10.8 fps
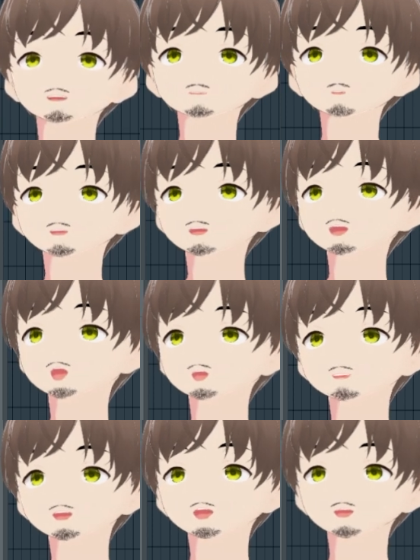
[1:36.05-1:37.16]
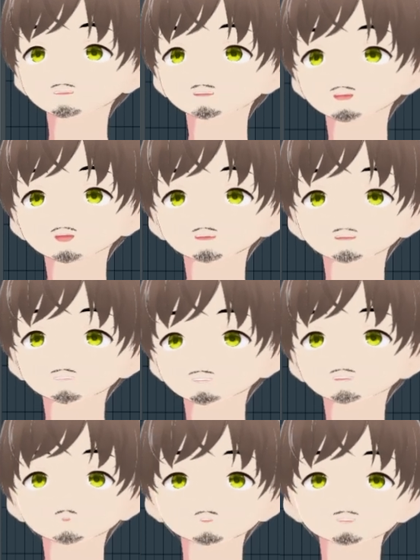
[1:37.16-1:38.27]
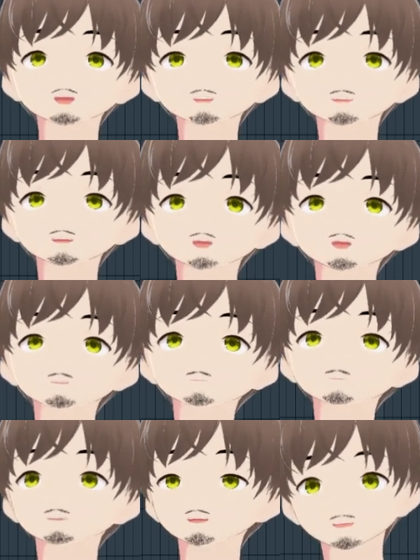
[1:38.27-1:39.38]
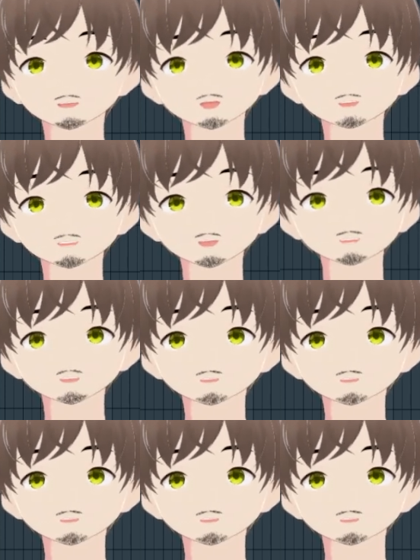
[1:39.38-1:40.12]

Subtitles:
We're gonna come back to this later. Just add Wave Candy and just leave that there.